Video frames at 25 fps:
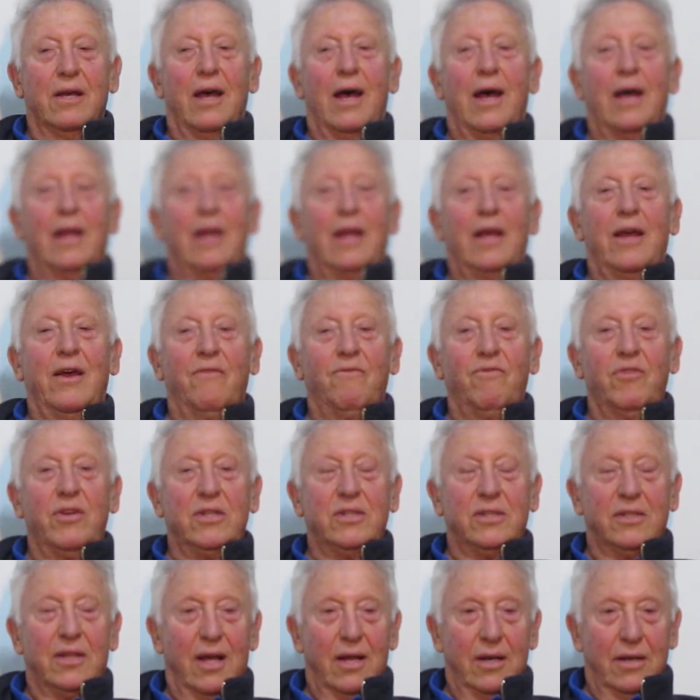And every
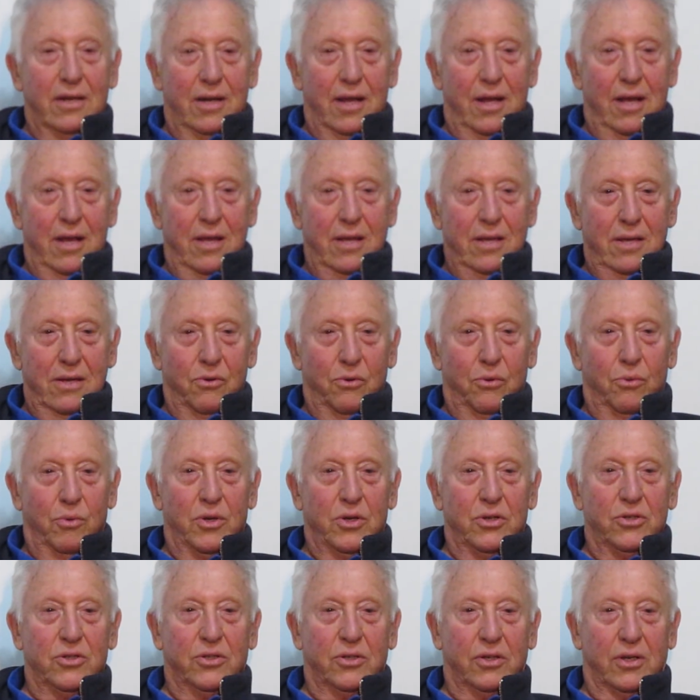Sunday we
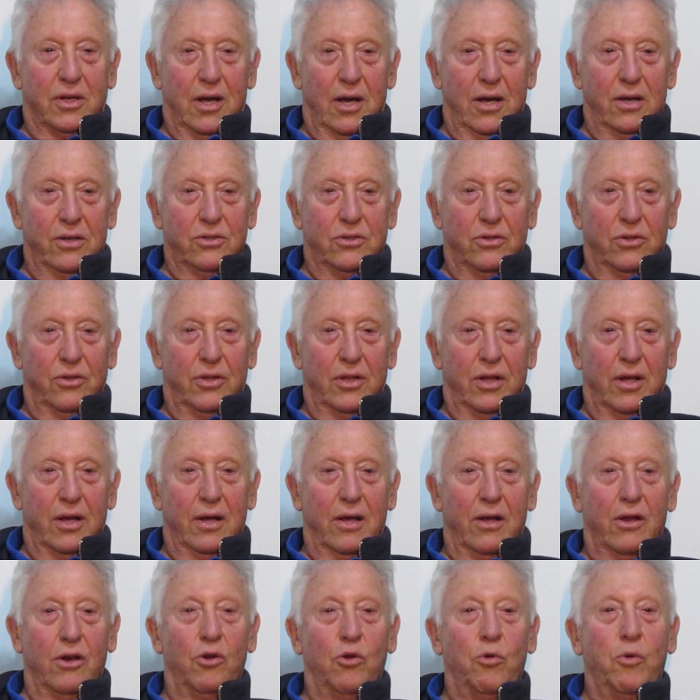used to go to the
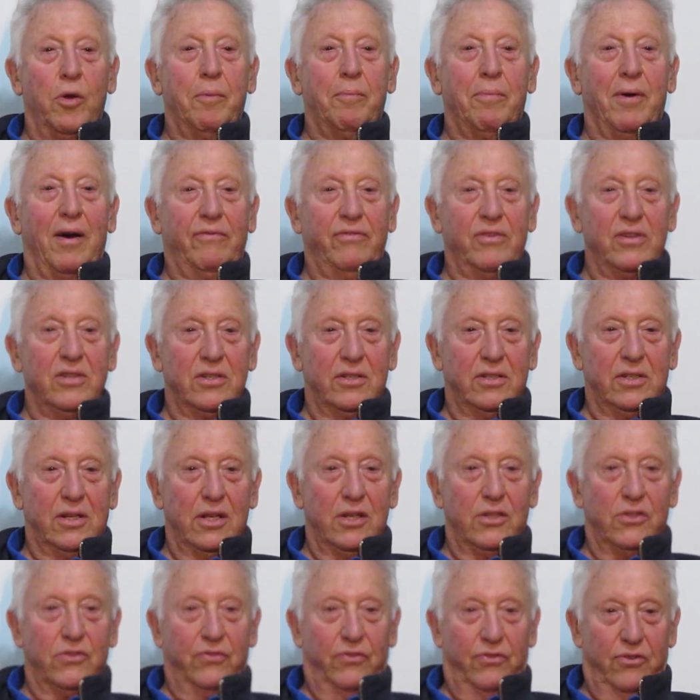Louis
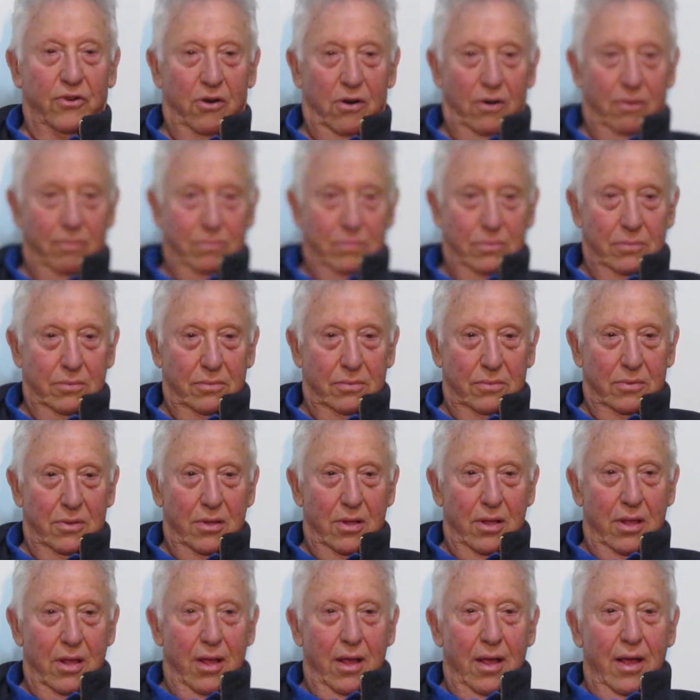Buffenstein's farm.
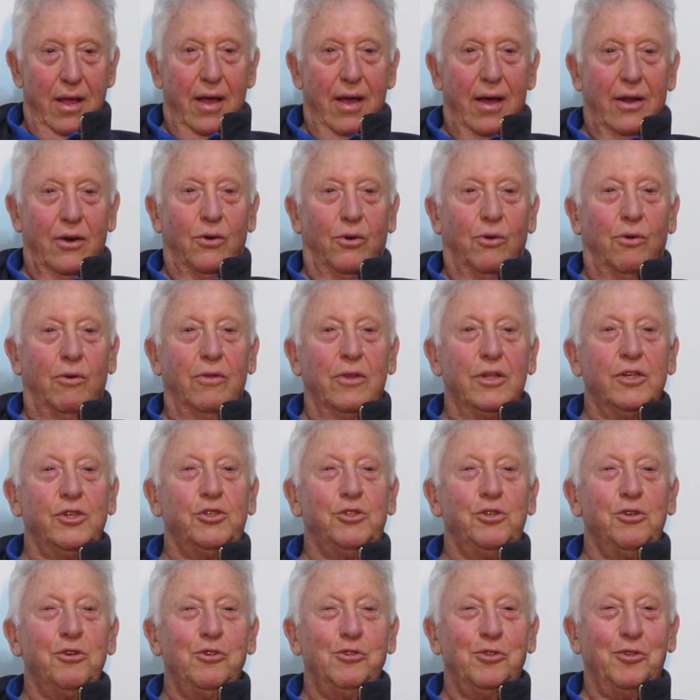And all the
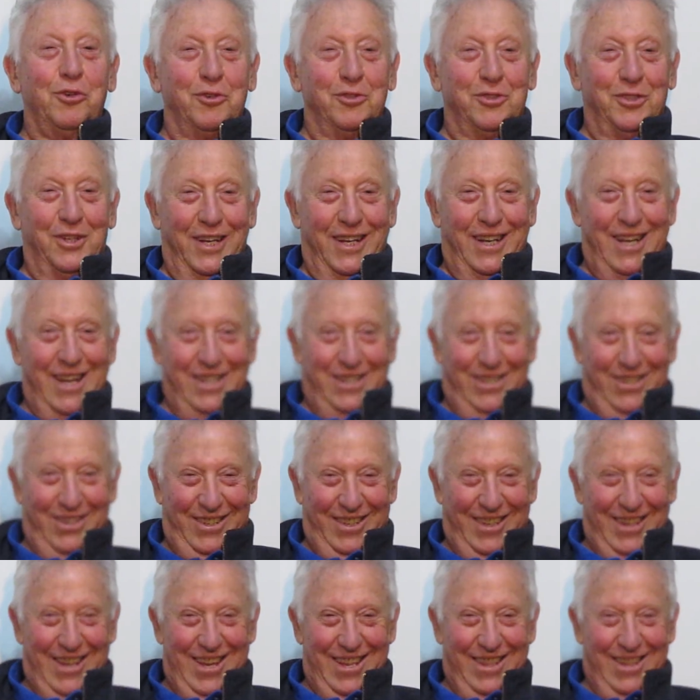Jews used to get
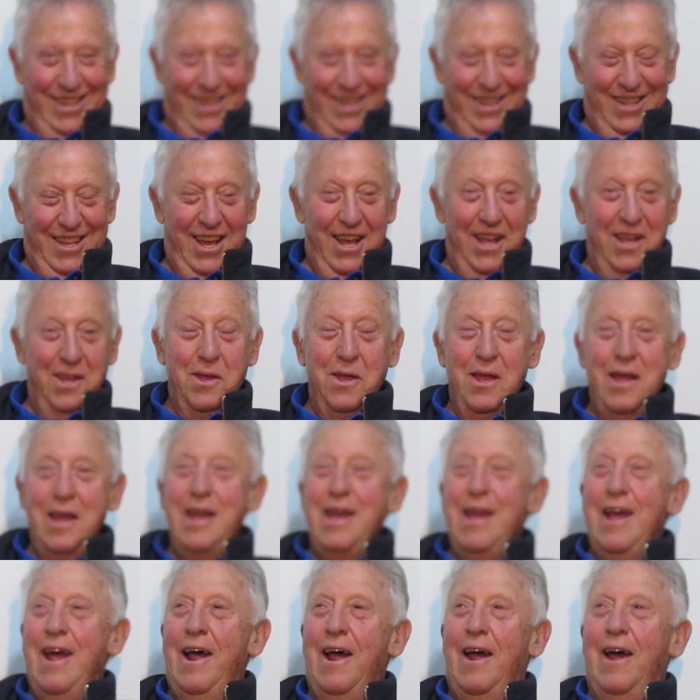together there.
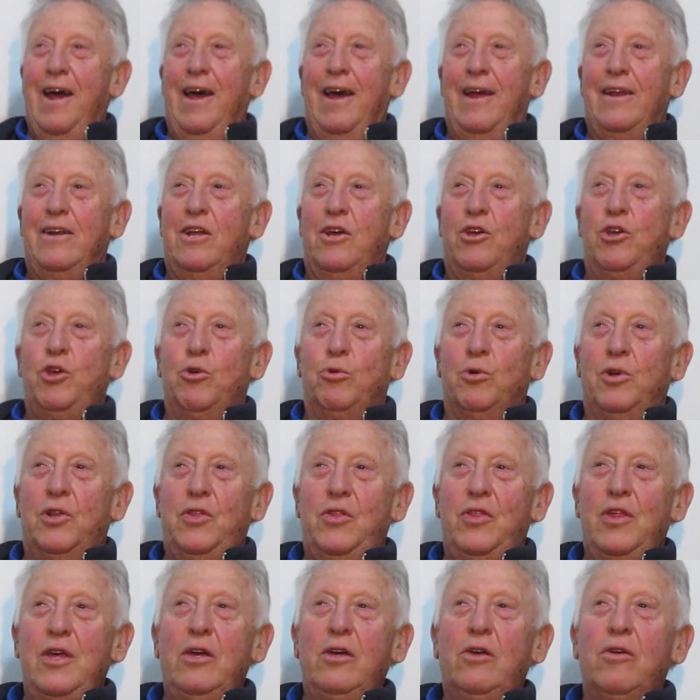And you would
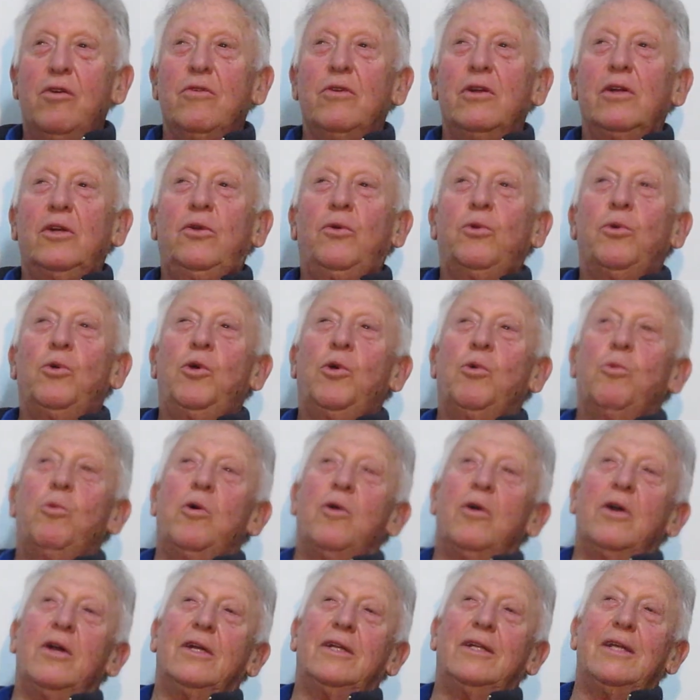think you
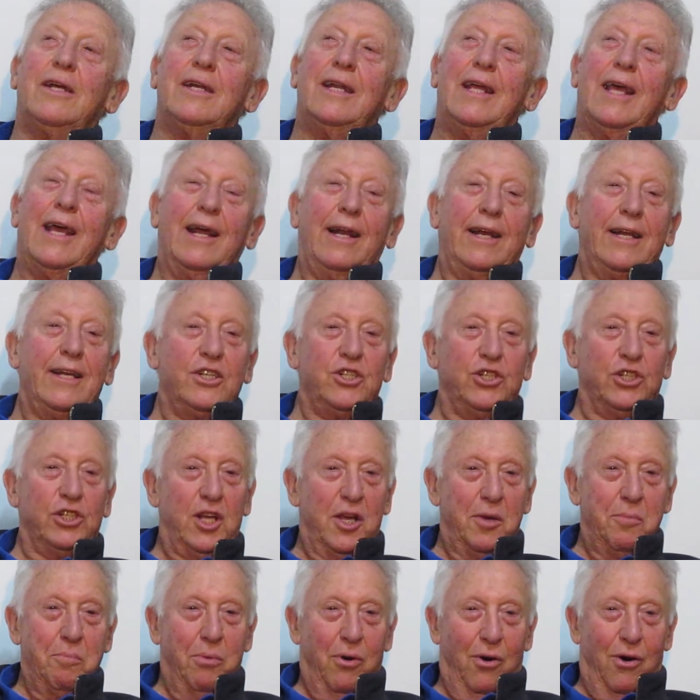were at an English
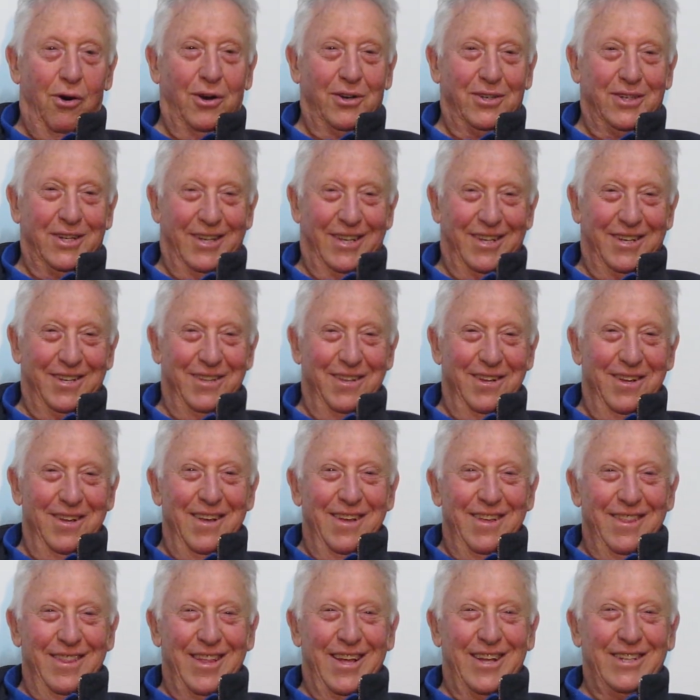tea party.
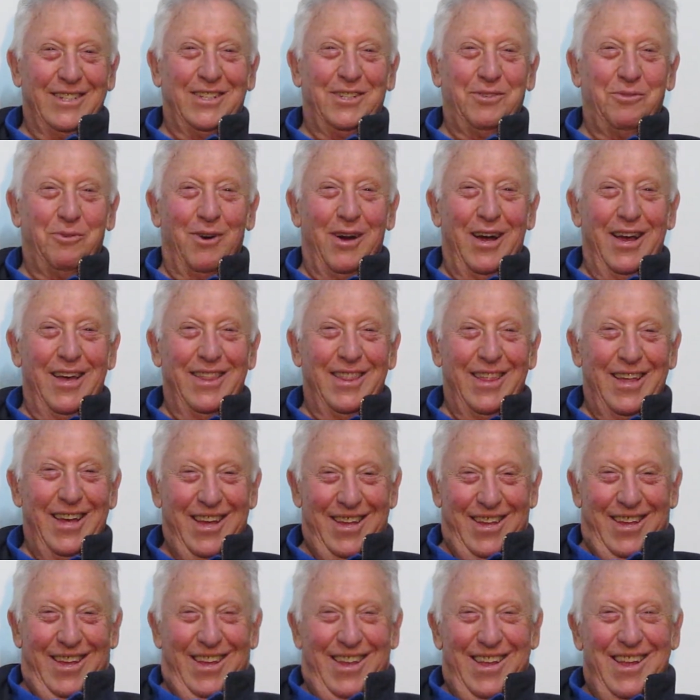That's the way
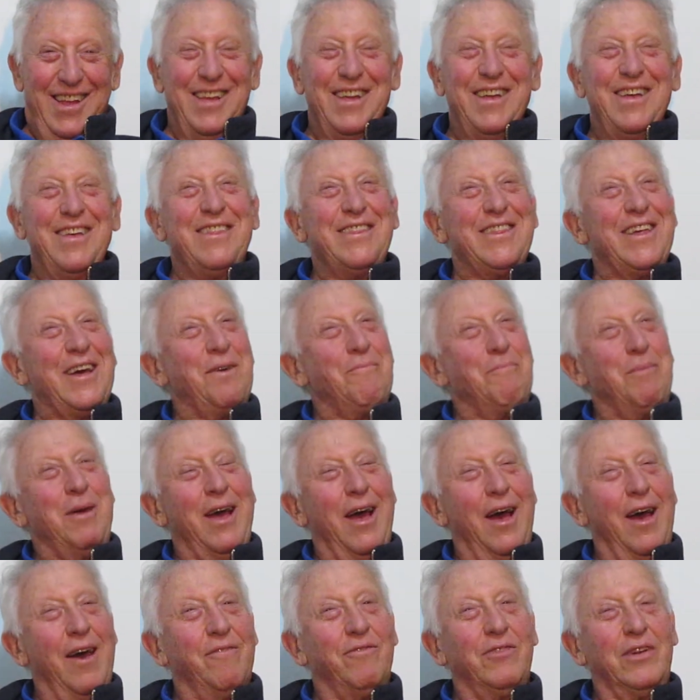they
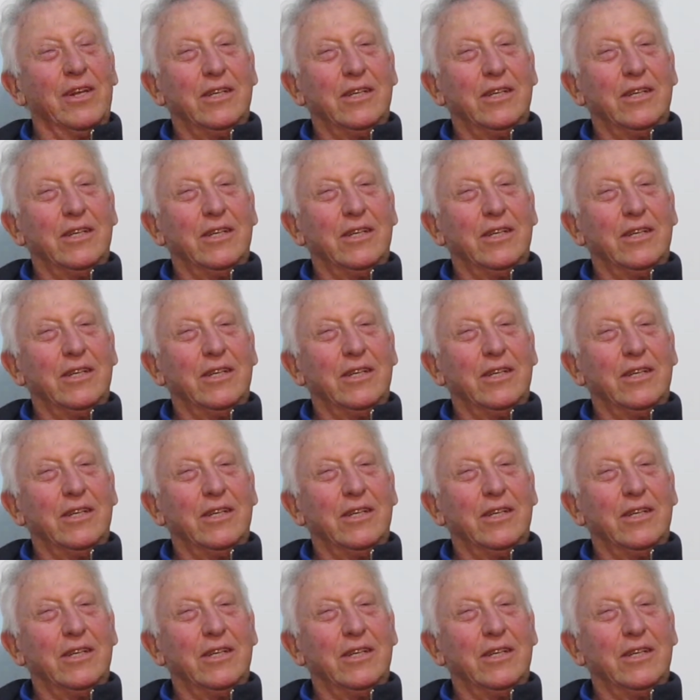behaved.